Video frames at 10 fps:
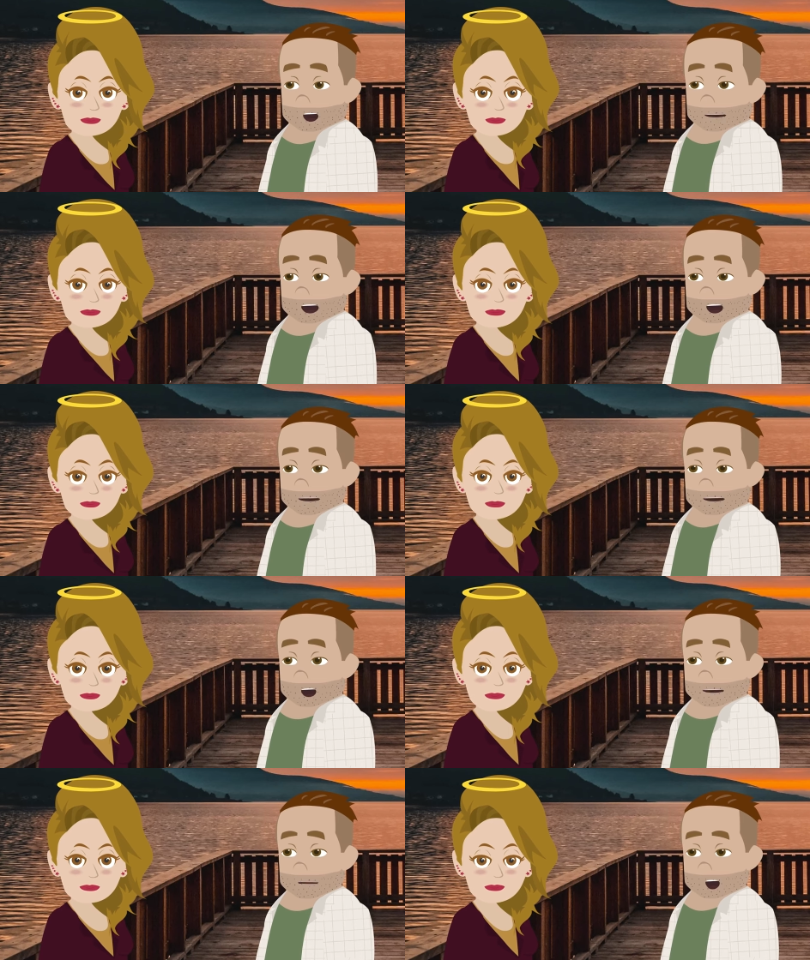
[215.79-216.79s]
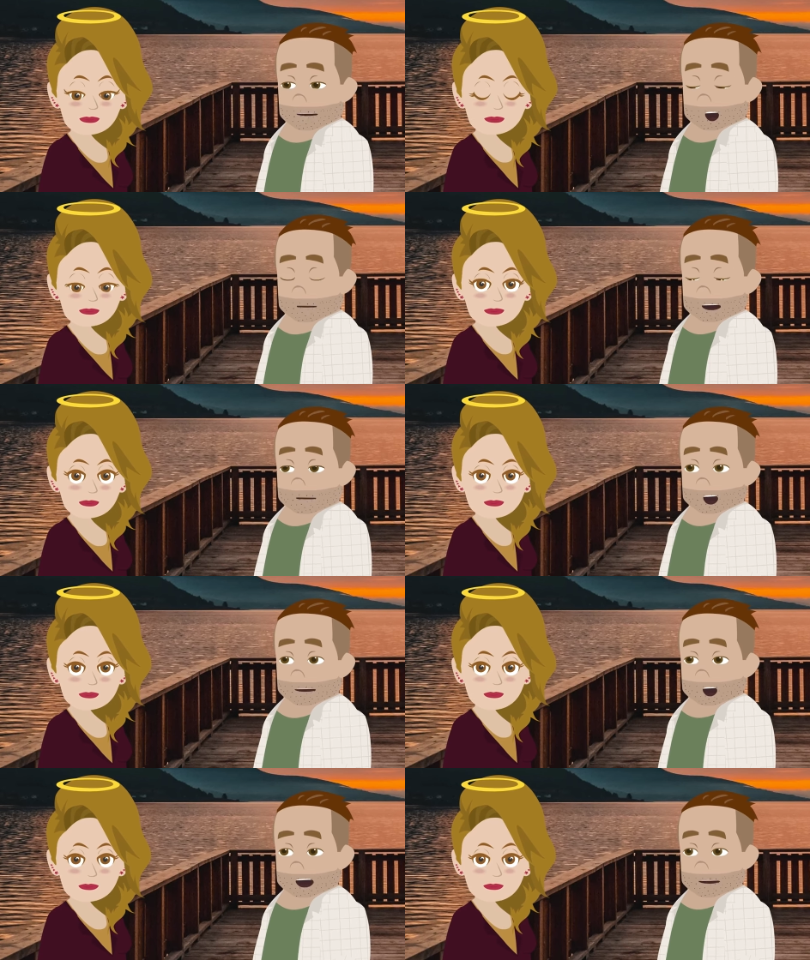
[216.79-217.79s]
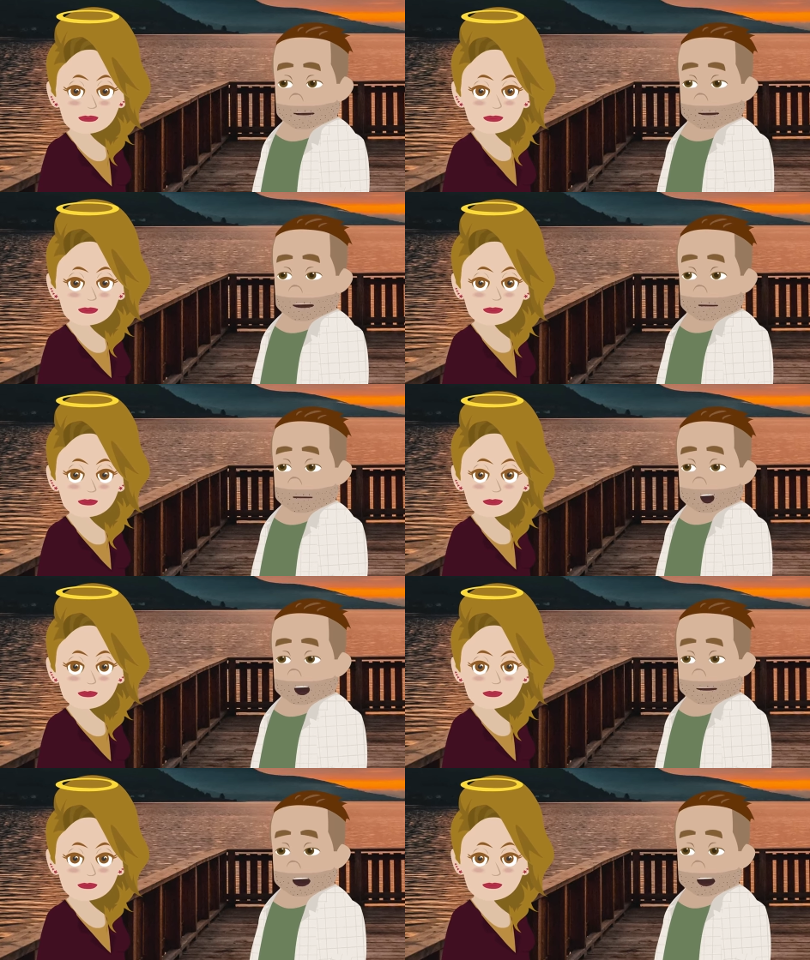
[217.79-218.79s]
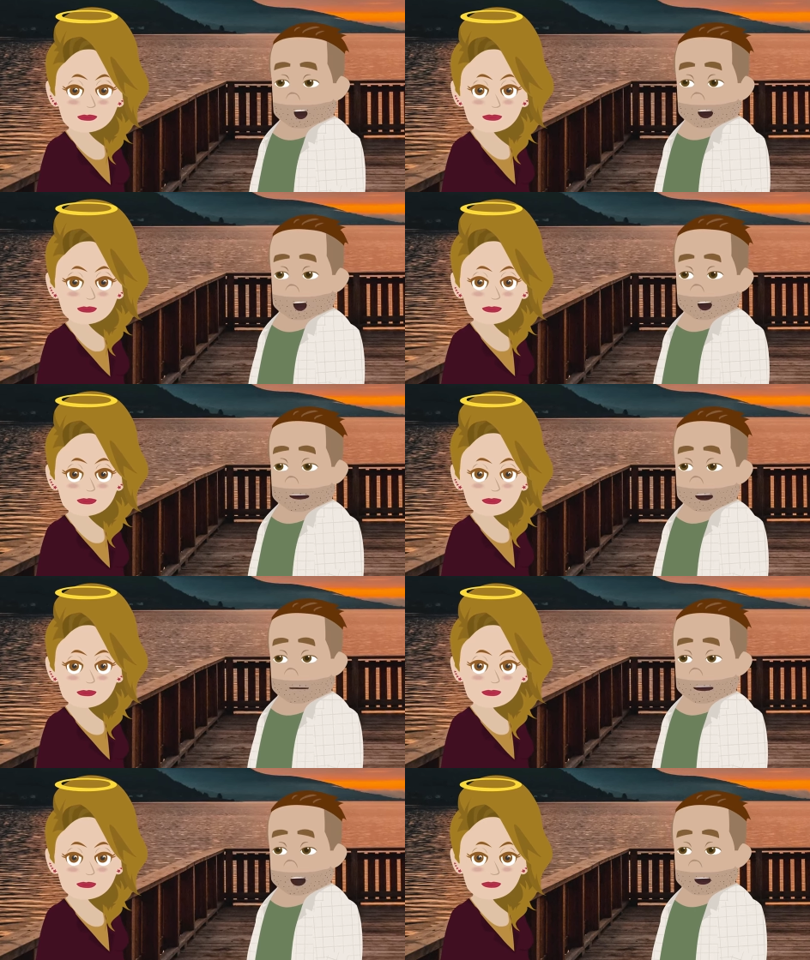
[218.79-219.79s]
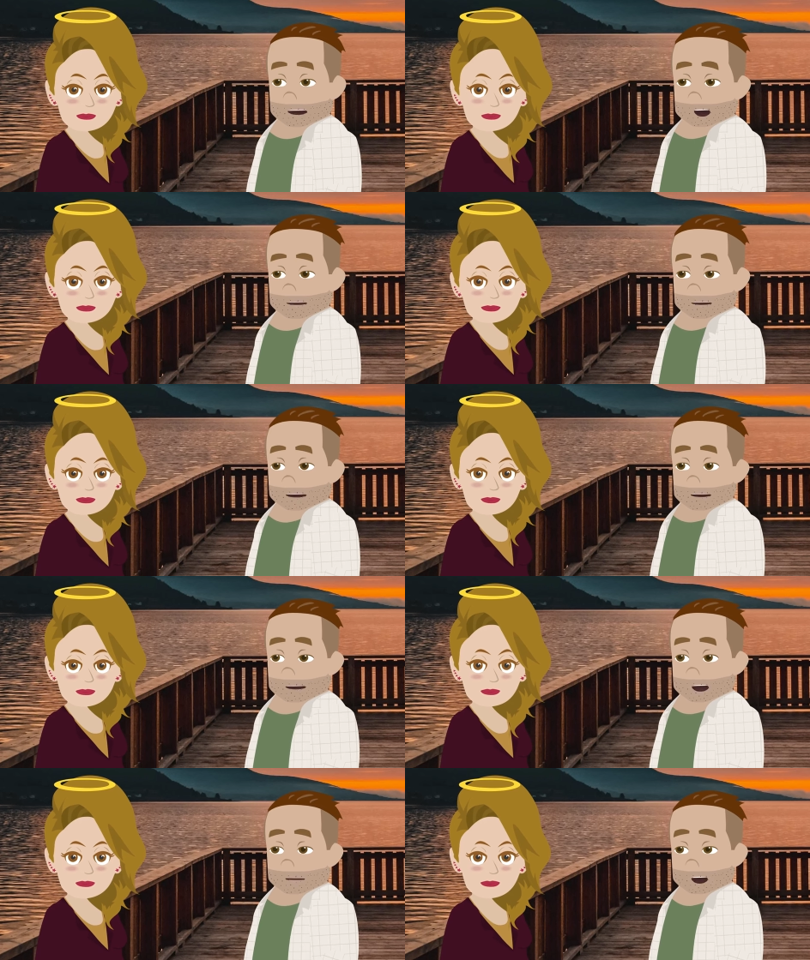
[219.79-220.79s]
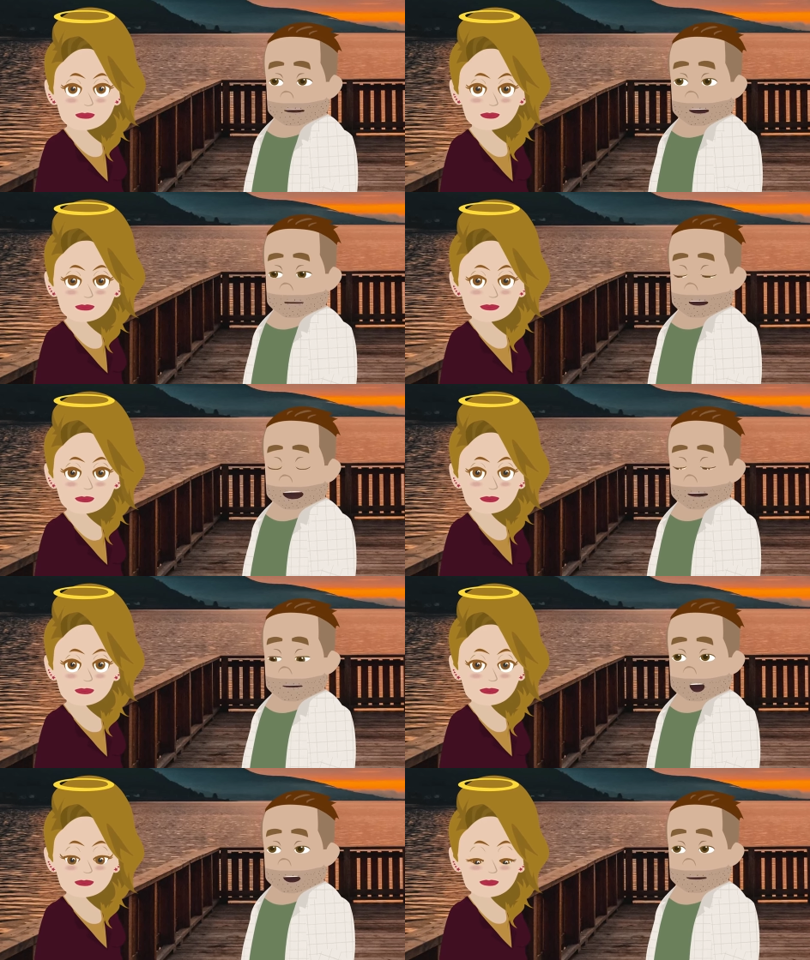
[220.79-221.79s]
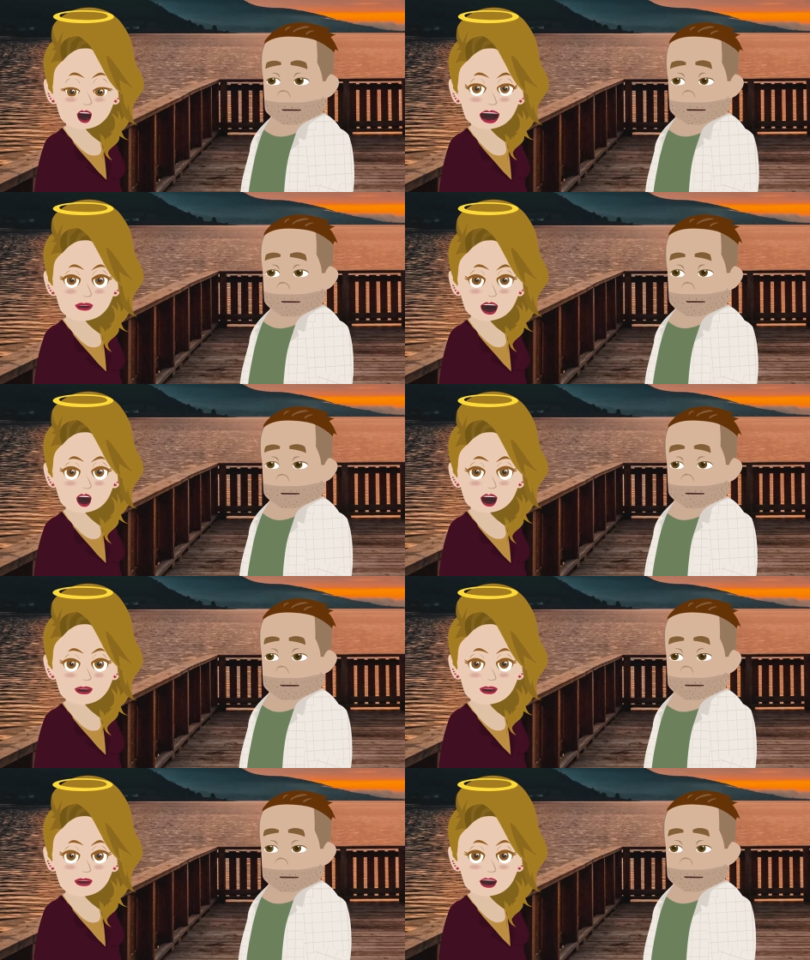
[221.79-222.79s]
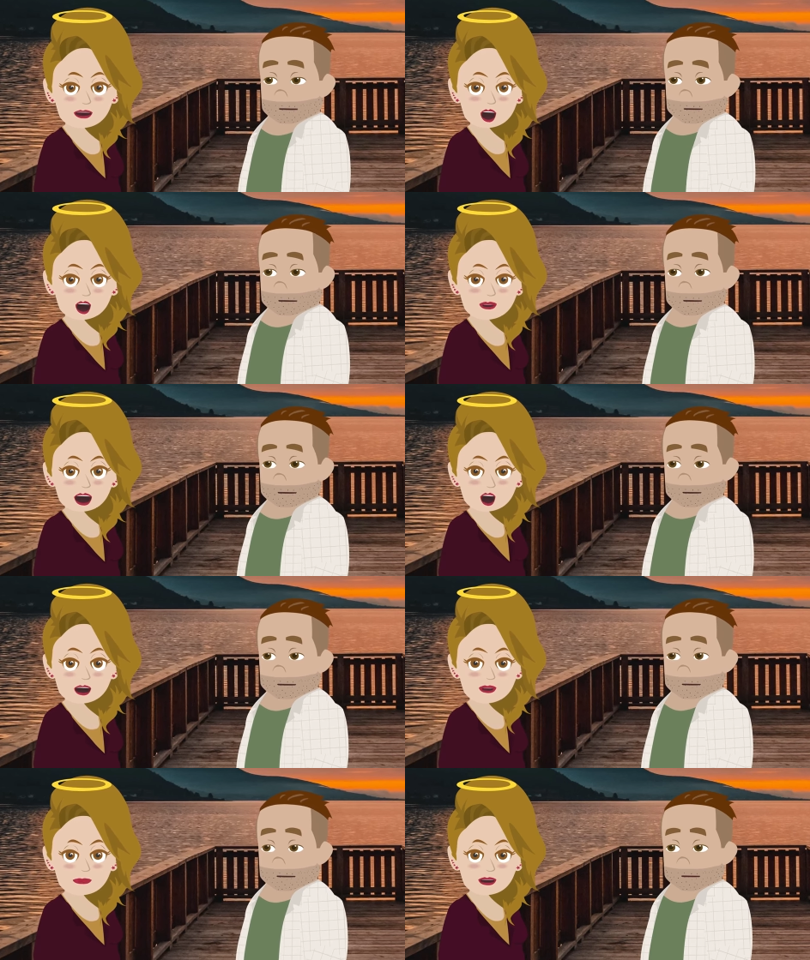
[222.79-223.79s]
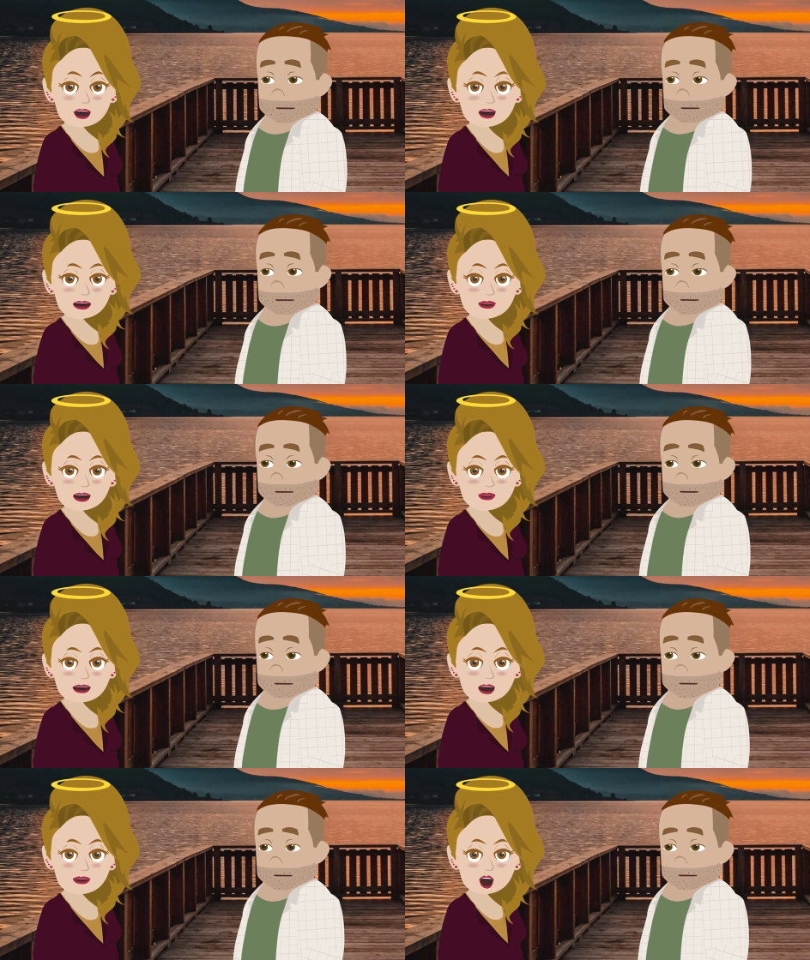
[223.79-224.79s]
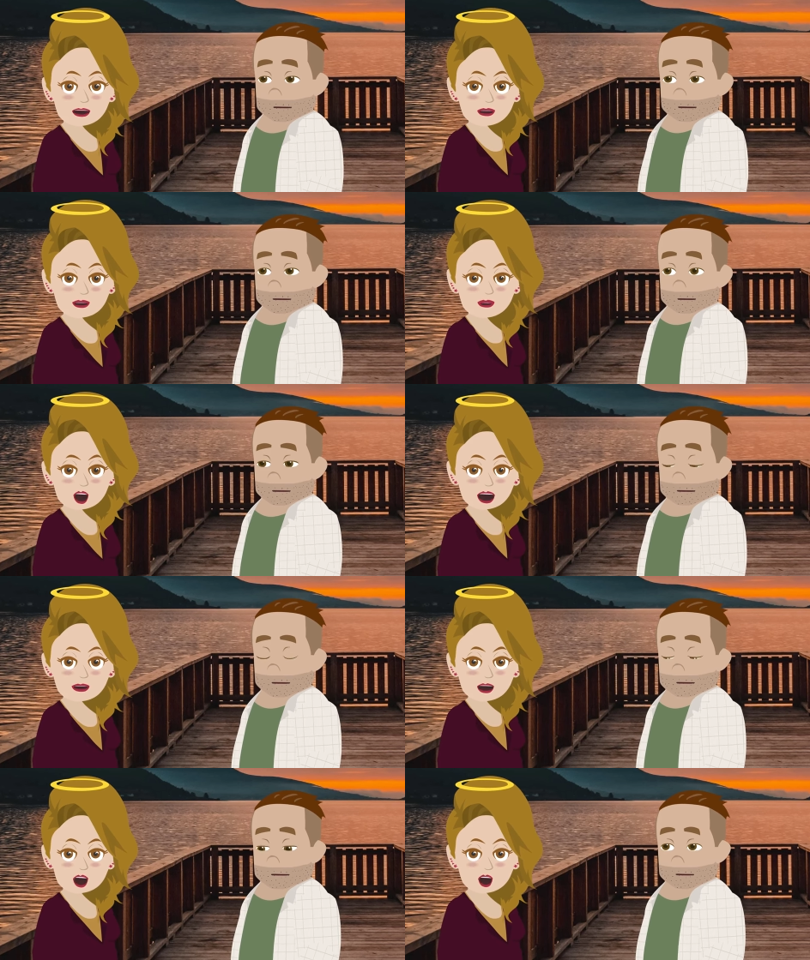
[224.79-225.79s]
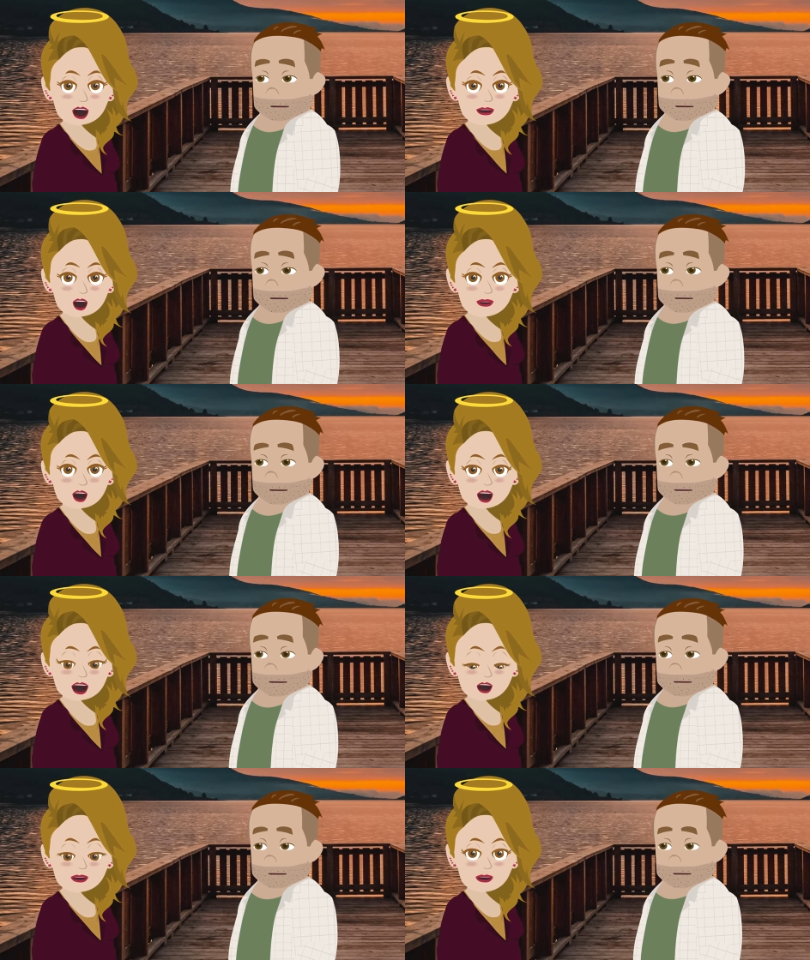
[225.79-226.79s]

Speaker 1: the bank, so I think I pinch myself off. I'm in the momentum. Is it okay to expect that that's going to take
Speaker 2: care of itself? Yes, it is. In fact, that is the exact thing to do. But let's talk about this for a minute.